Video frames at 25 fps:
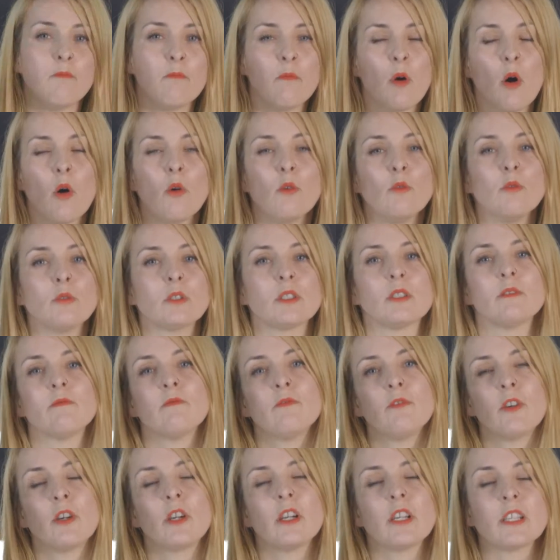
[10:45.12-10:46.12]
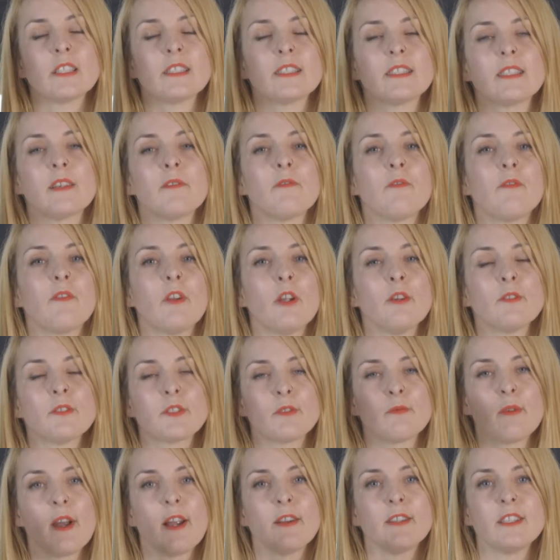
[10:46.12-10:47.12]
mold and fungus that
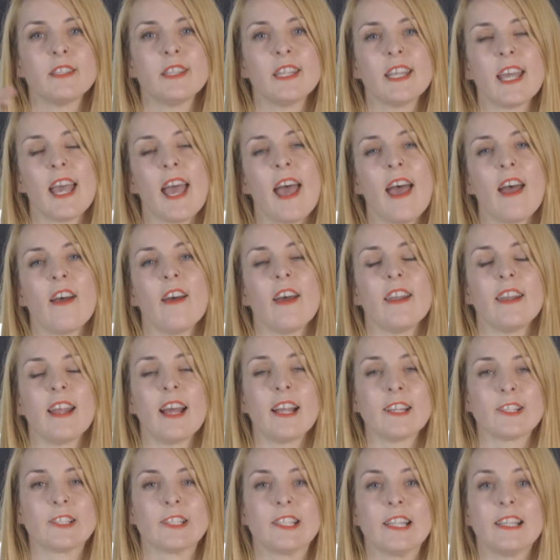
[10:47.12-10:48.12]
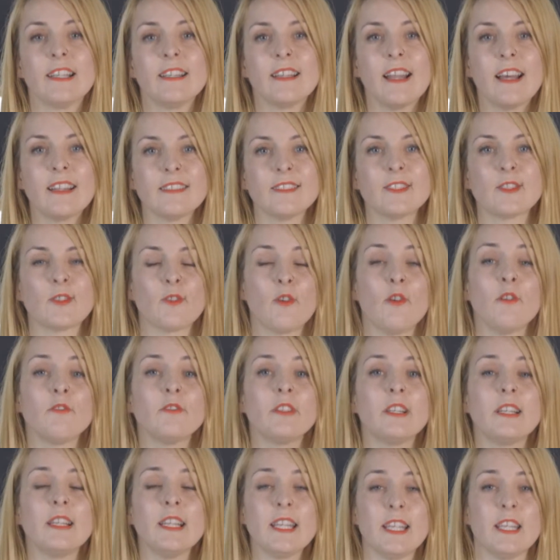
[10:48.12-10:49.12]
floats around in the air and actually lands
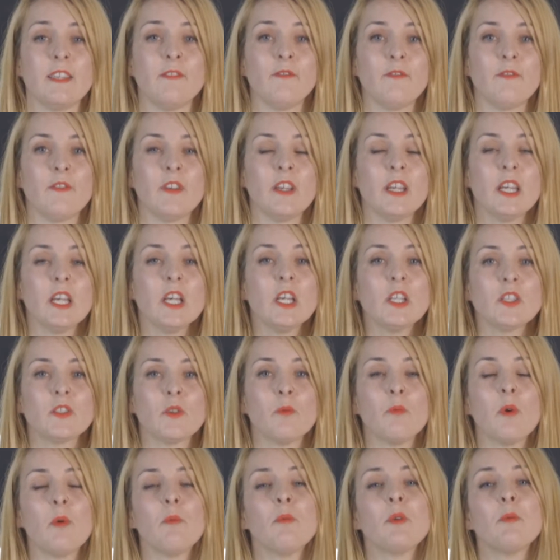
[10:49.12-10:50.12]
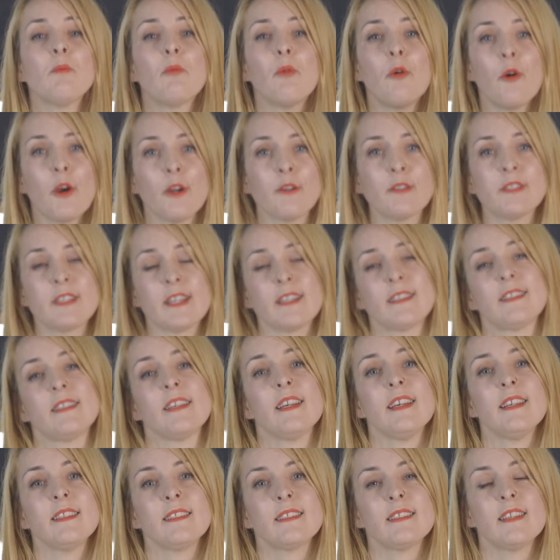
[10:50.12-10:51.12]
on the leaf. So when we process
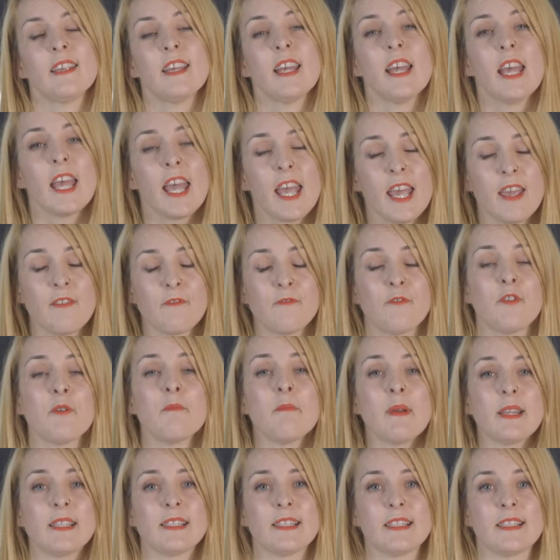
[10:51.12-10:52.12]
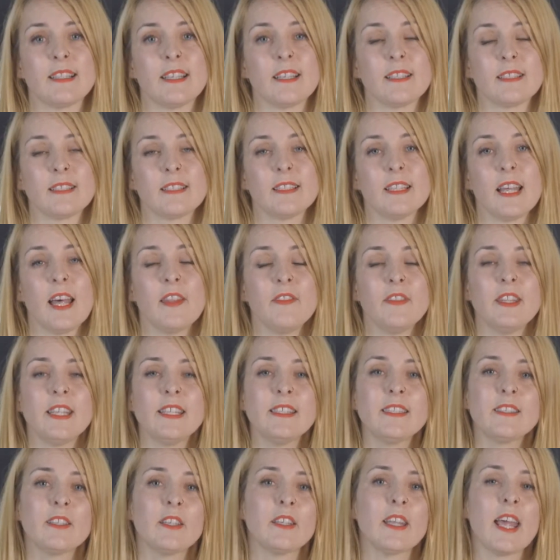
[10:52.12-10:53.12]
it, it ferments it. And
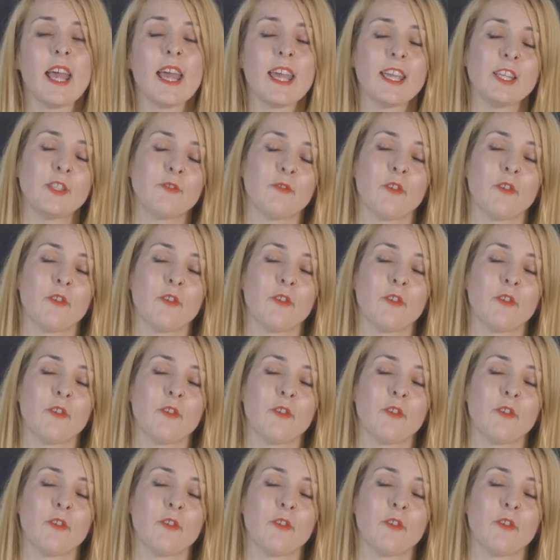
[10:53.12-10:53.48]
these can age